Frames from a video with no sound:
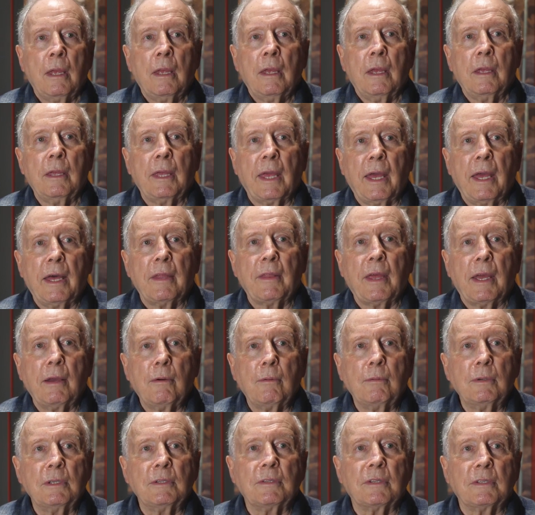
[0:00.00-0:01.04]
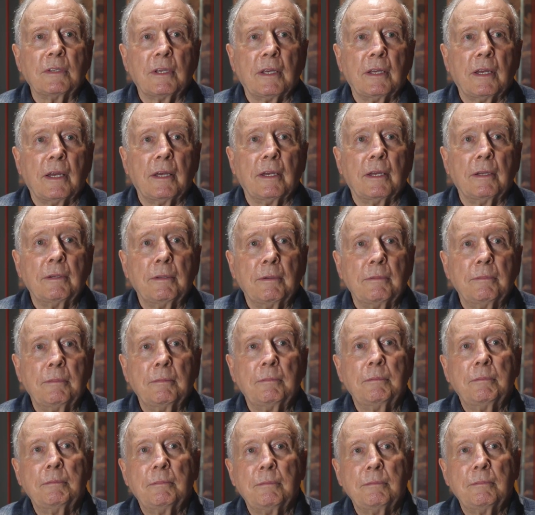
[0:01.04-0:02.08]
Yeah, that was,
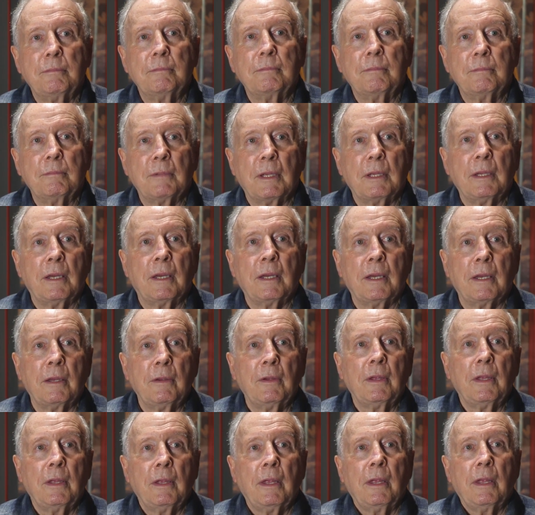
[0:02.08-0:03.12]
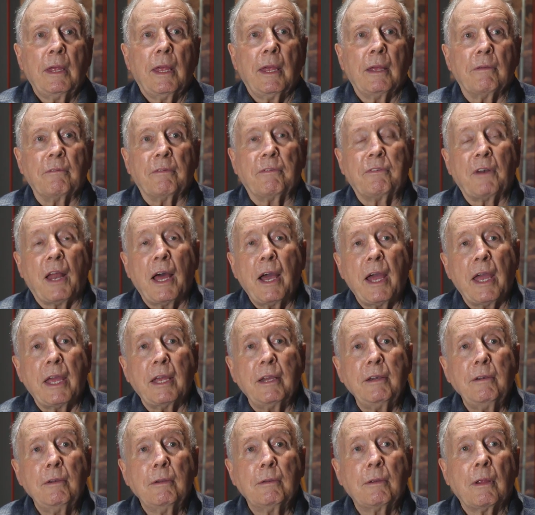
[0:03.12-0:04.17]
and
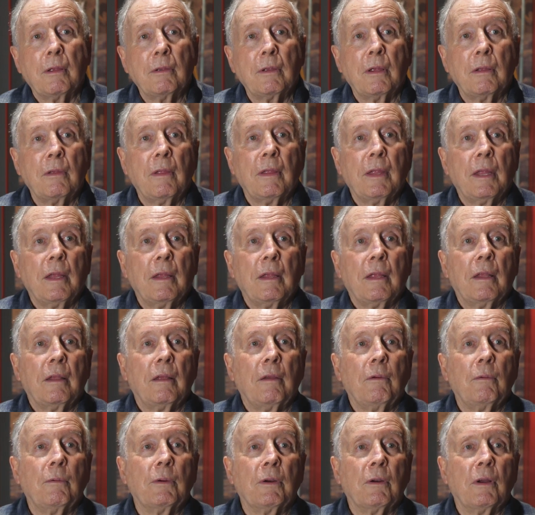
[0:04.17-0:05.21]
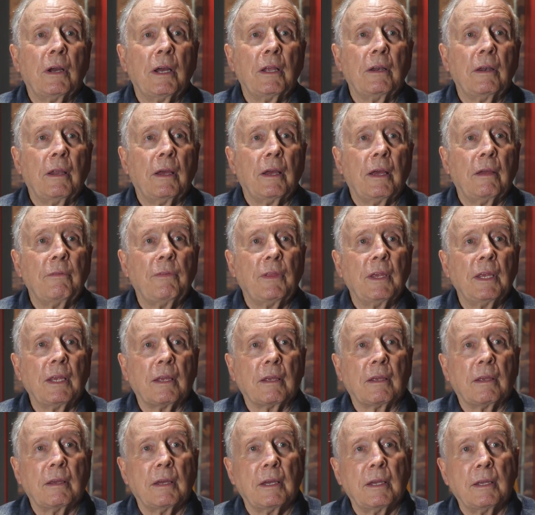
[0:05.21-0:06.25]
flying, we're on, I
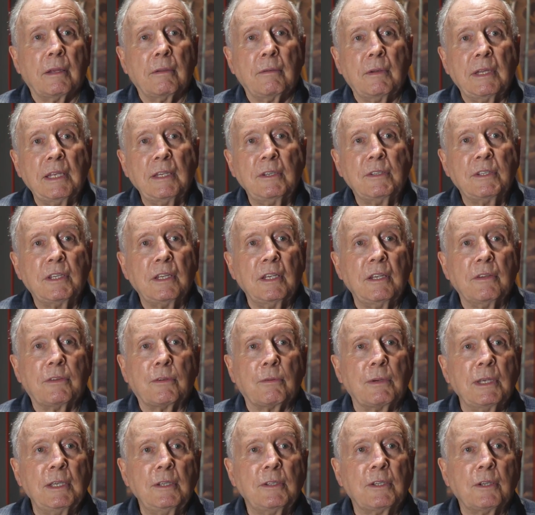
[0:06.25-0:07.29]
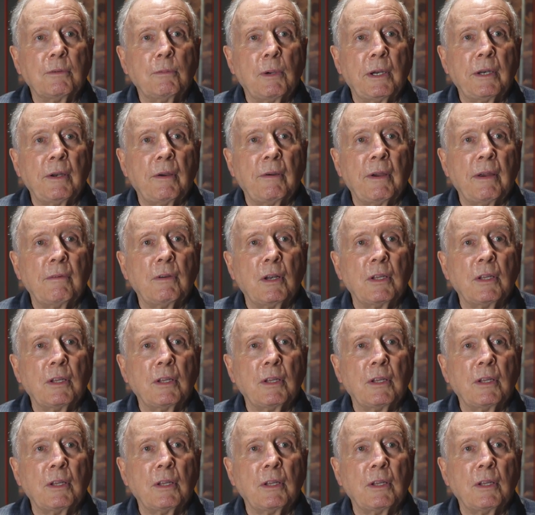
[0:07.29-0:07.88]
think, DC-3s or whatever.